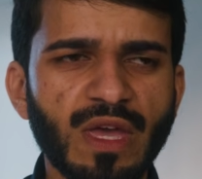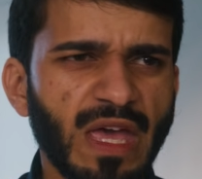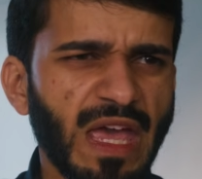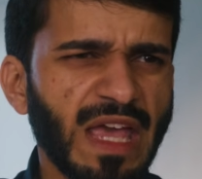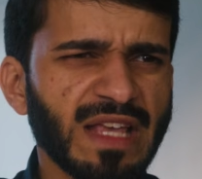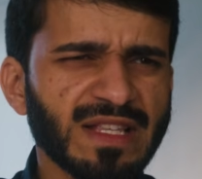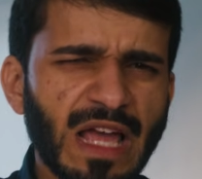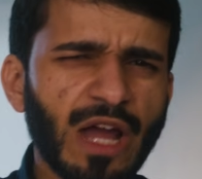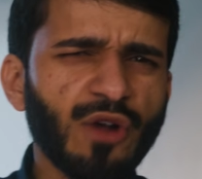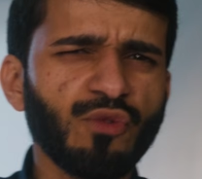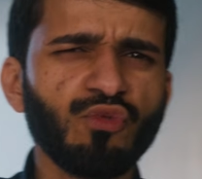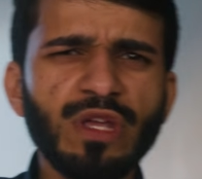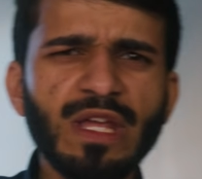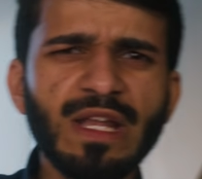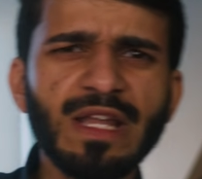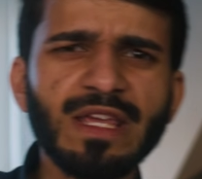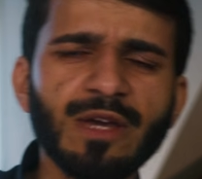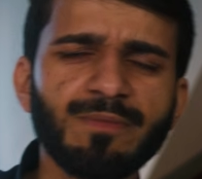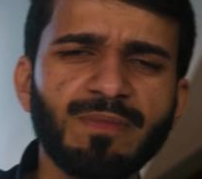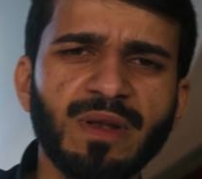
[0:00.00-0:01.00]
Is that
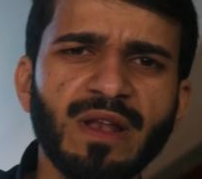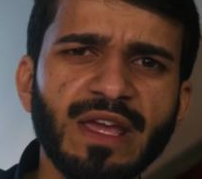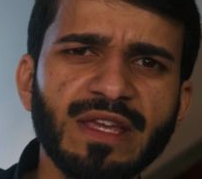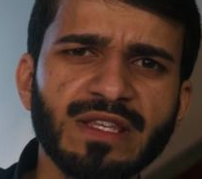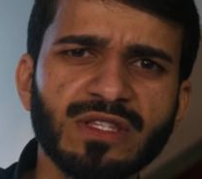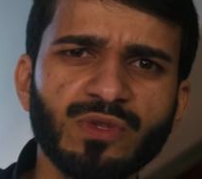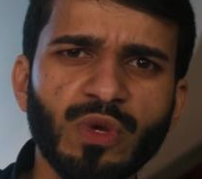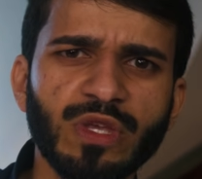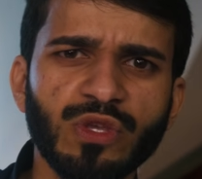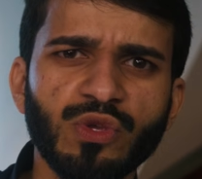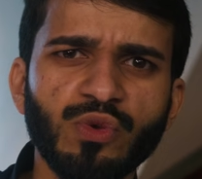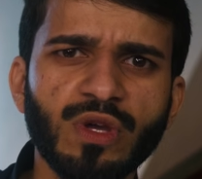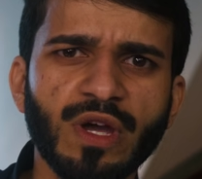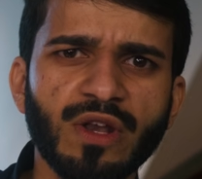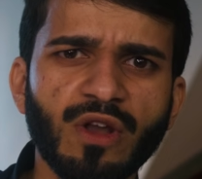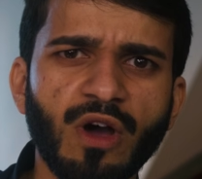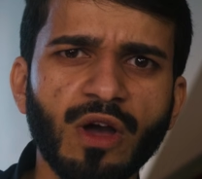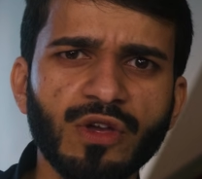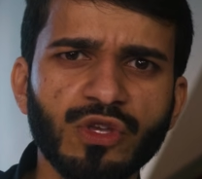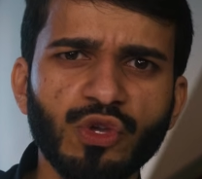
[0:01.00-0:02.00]
really a place where you
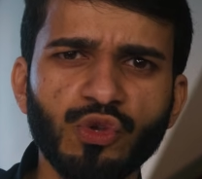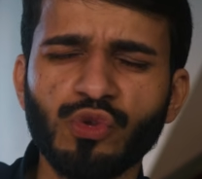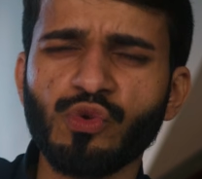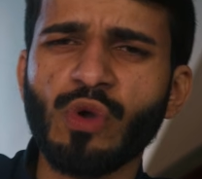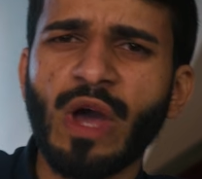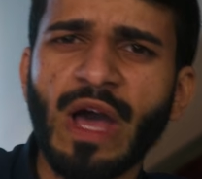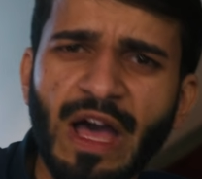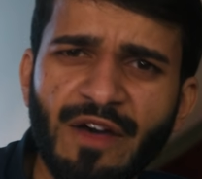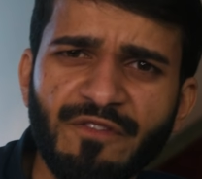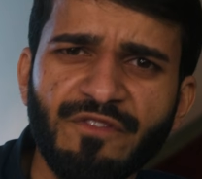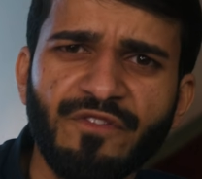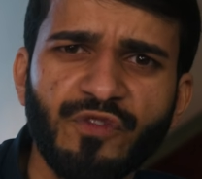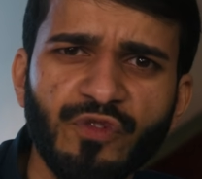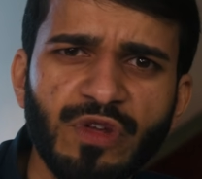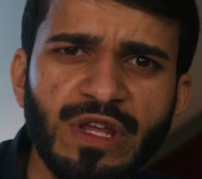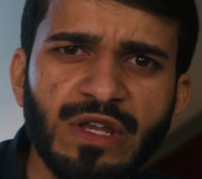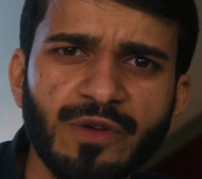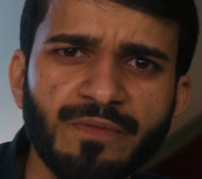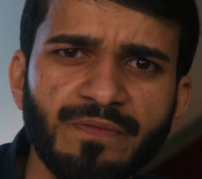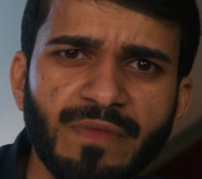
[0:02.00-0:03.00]
can argue you have
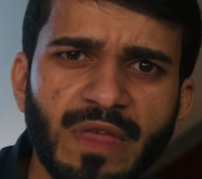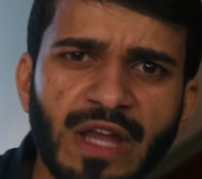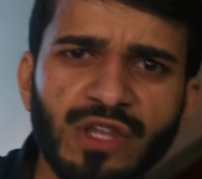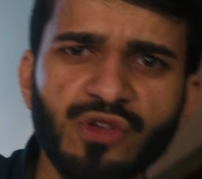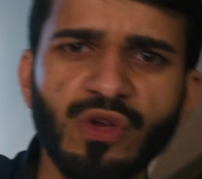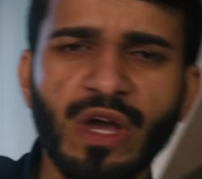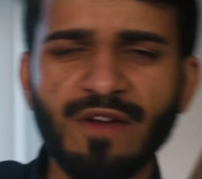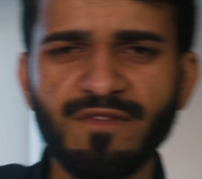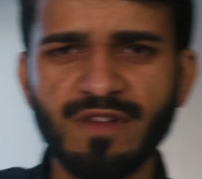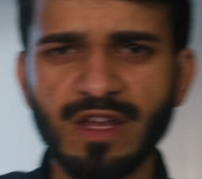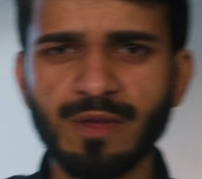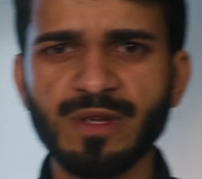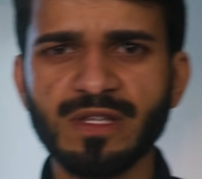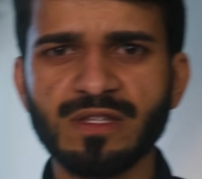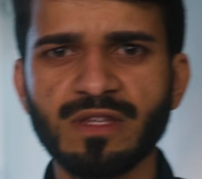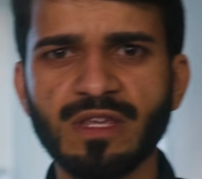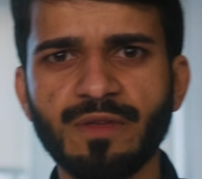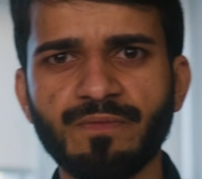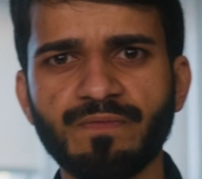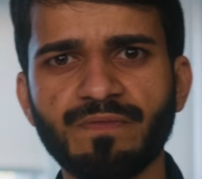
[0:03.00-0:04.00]
freedom and you have
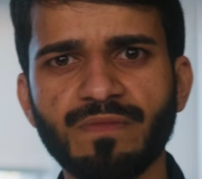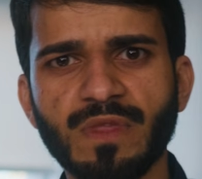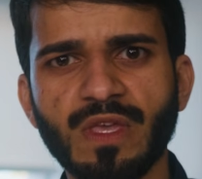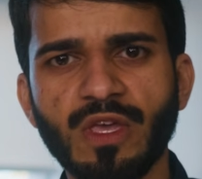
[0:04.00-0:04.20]
liberty?